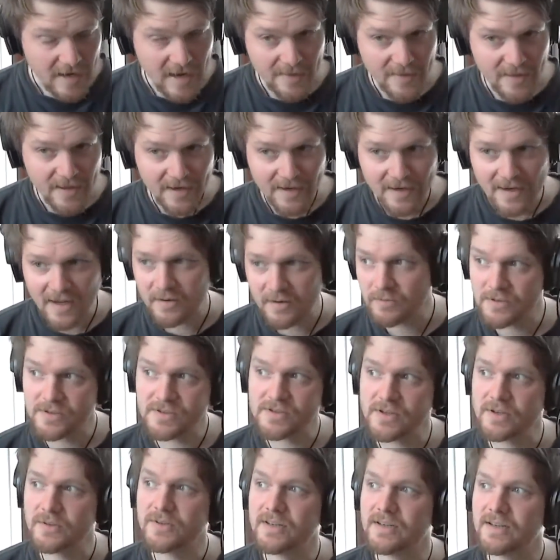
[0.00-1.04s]
And then it
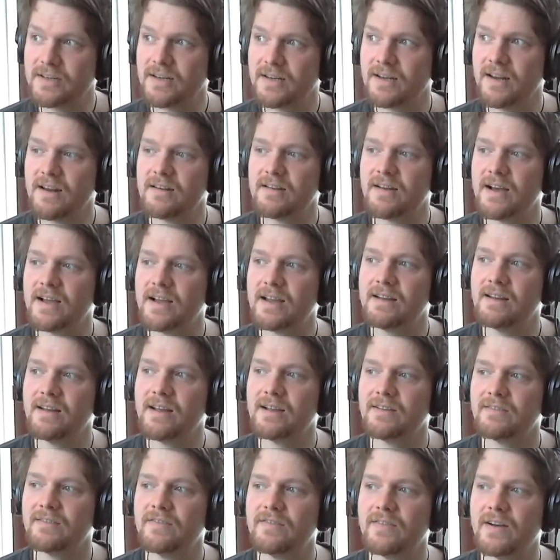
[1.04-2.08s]
resulted in an entire
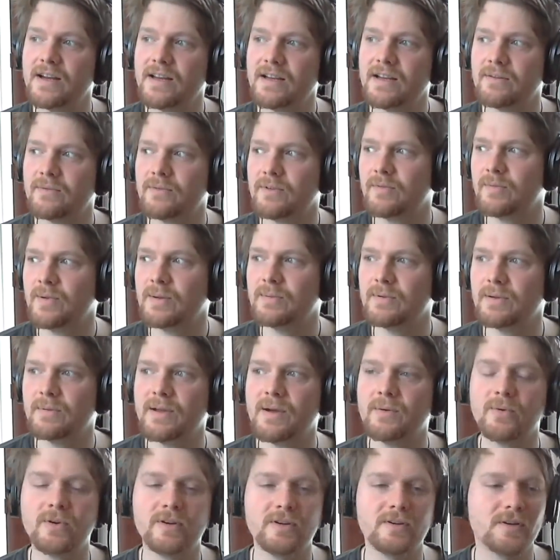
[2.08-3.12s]
day of fighting with people
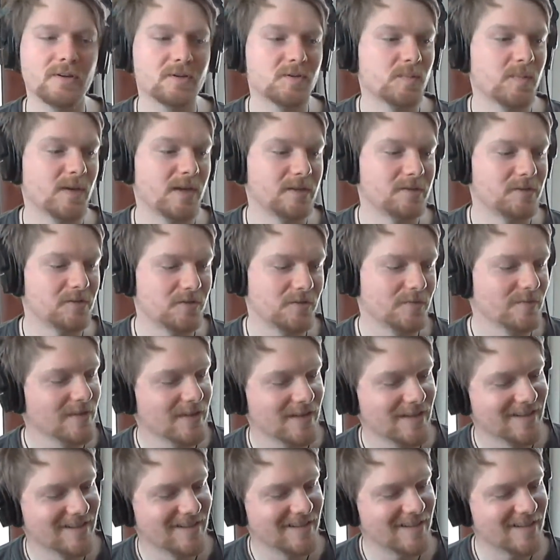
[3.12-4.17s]
about what dox means.
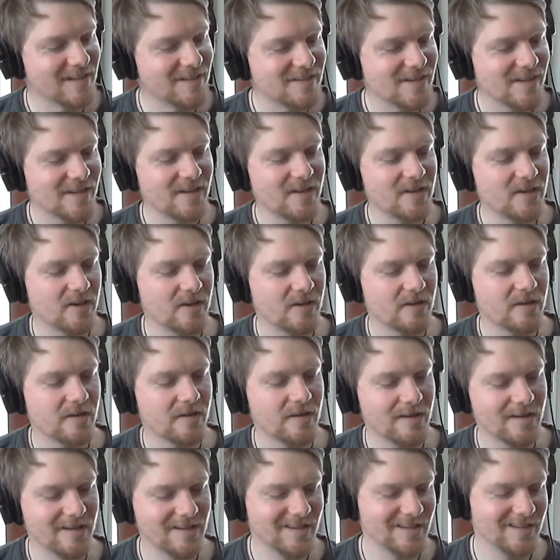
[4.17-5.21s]
And I was like, oh,
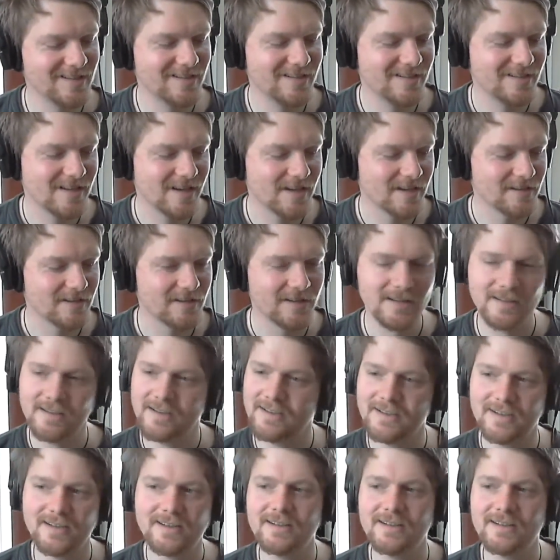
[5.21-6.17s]
God, this is hell.